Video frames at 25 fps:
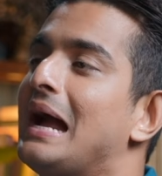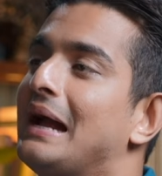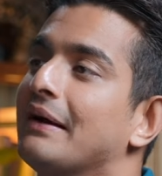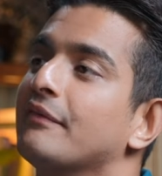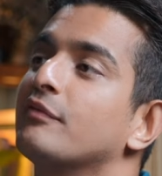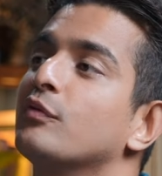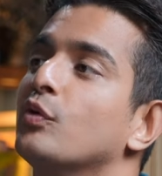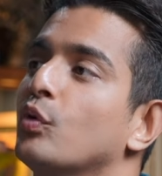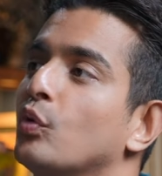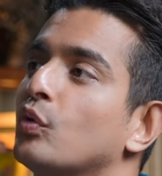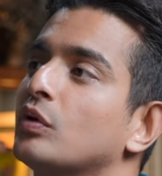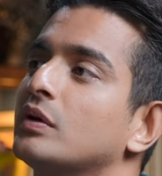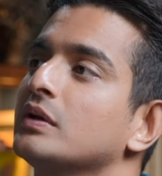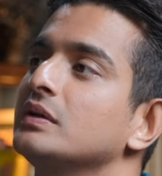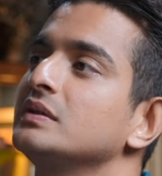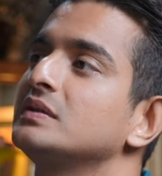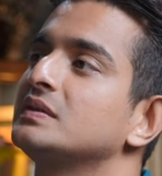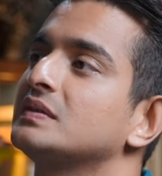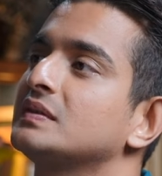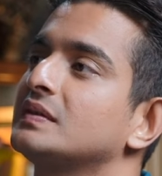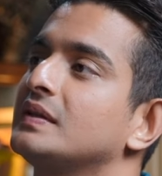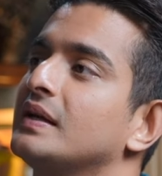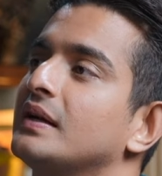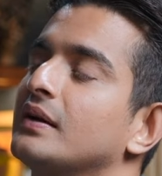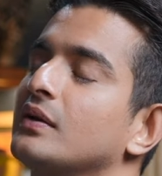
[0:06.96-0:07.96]
I have
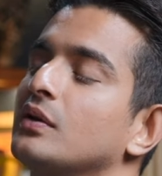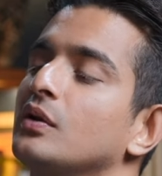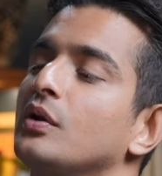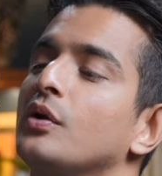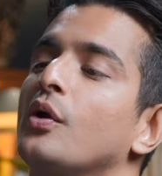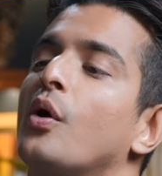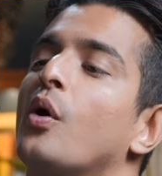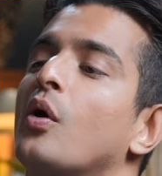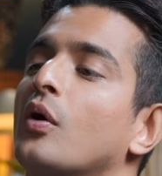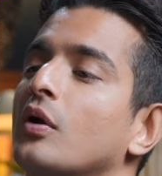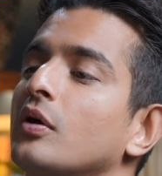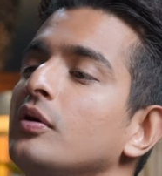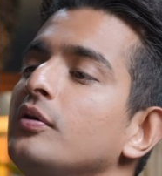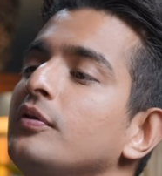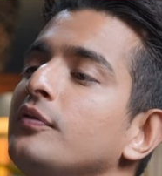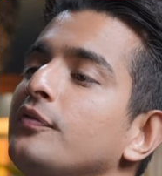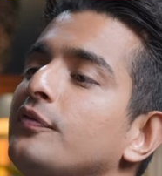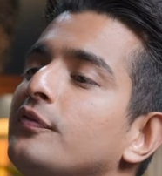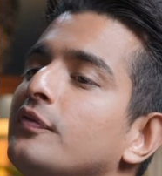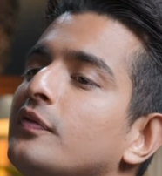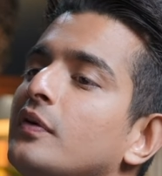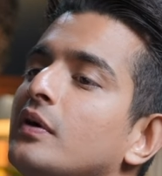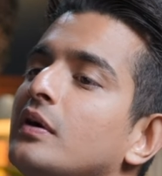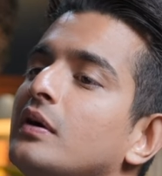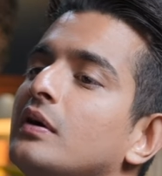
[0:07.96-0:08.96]
noticed that a lot
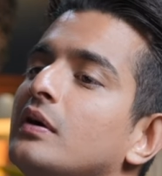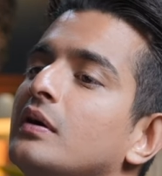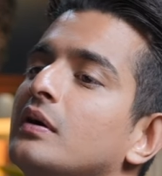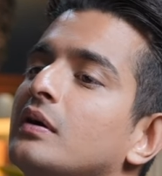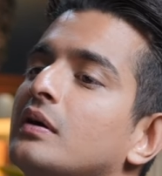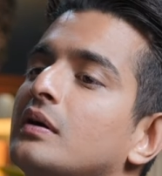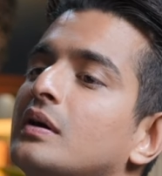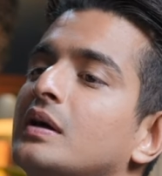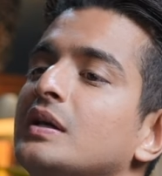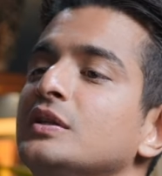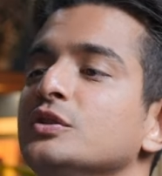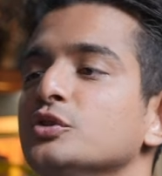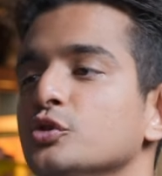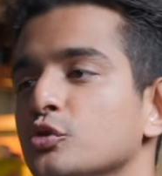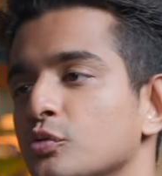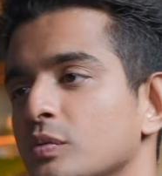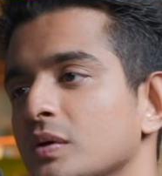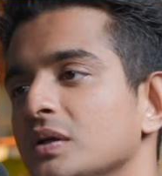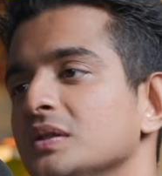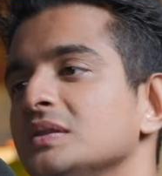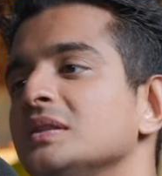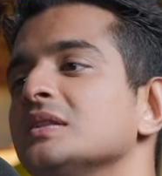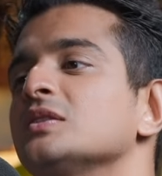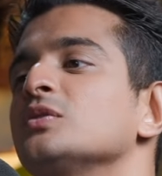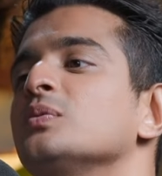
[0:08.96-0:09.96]
of
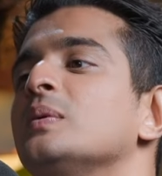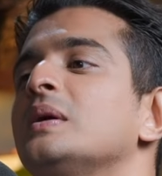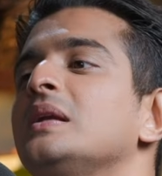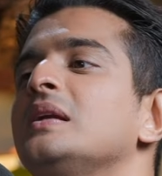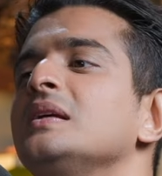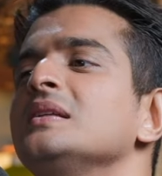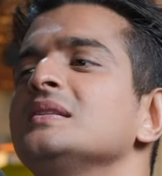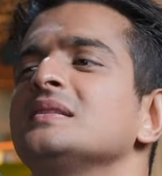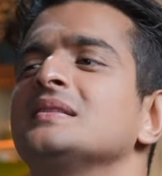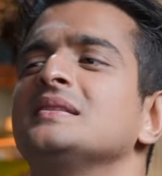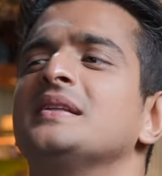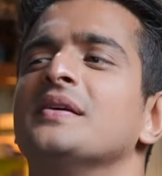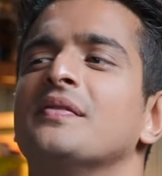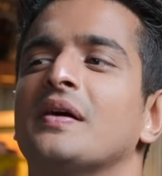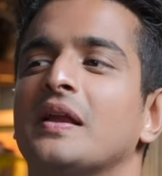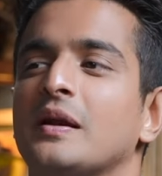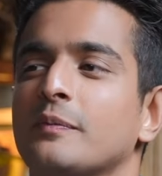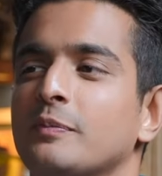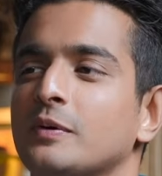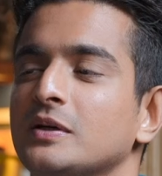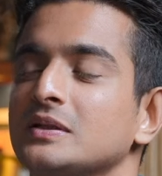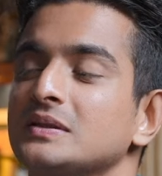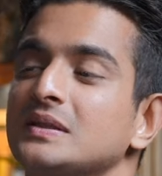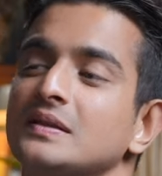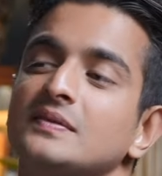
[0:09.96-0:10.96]
consumers as well as
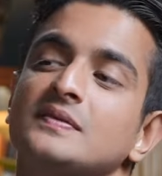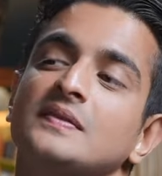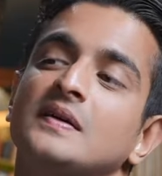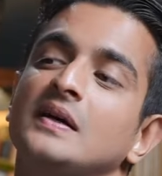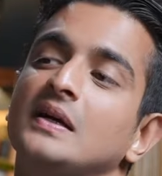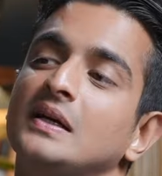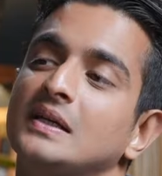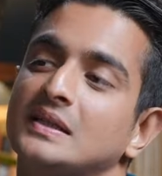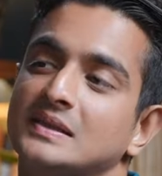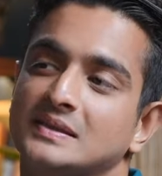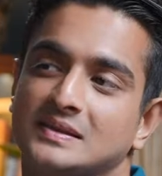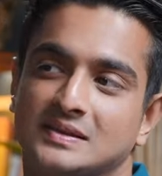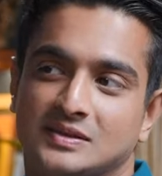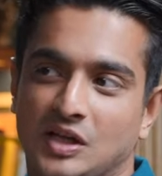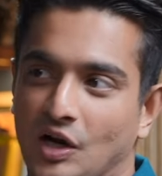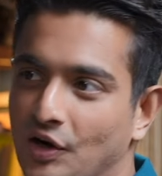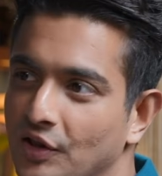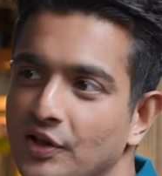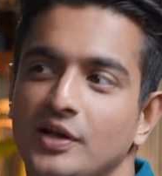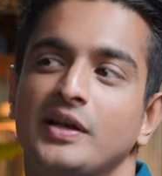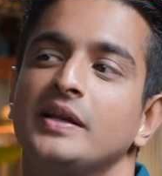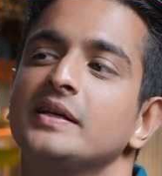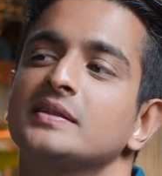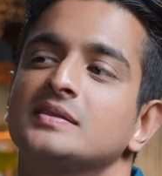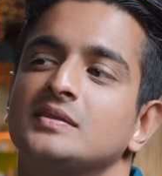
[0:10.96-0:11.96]
developers have
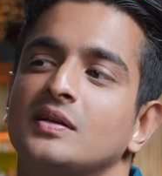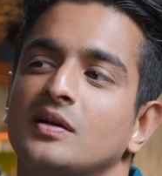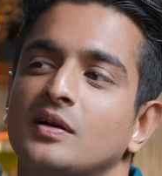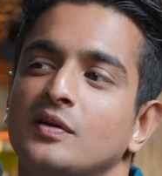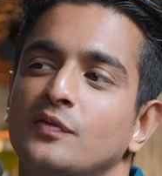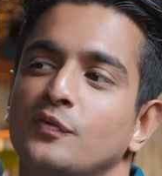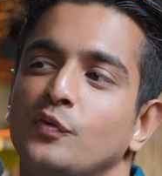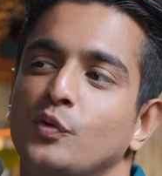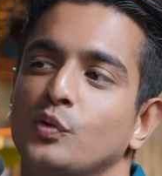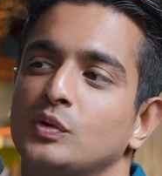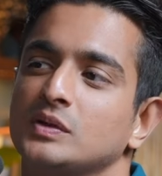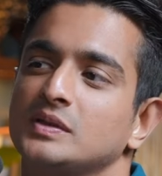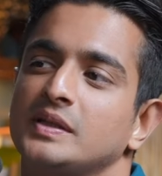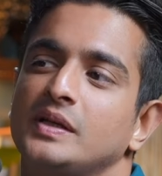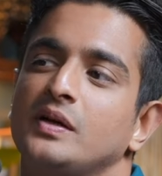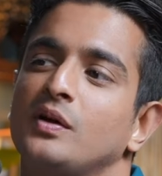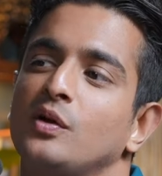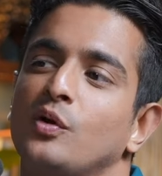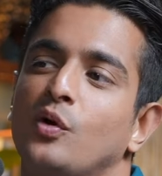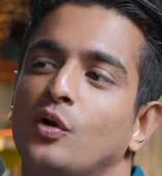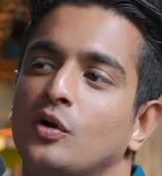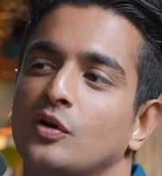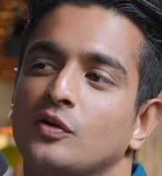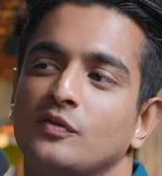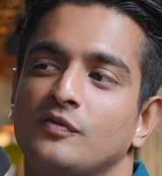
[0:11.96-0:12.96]
suddenly started focusing a
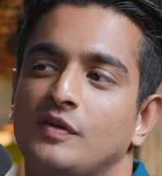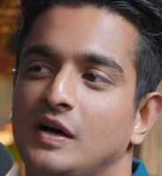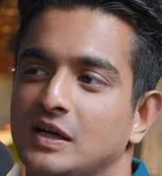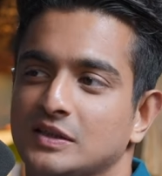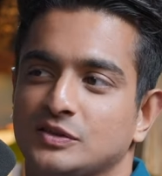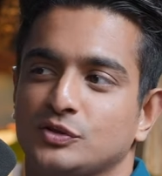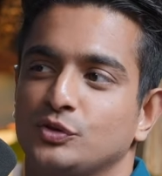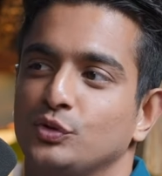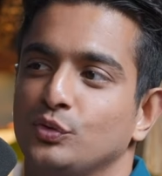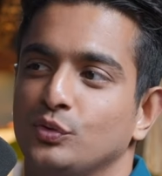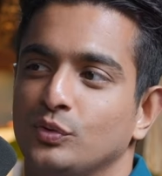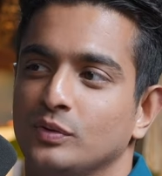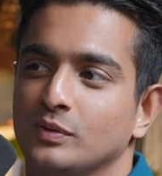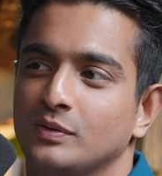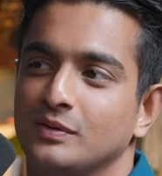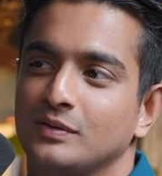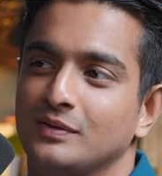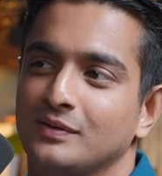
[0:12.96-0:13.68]
lot on Vastu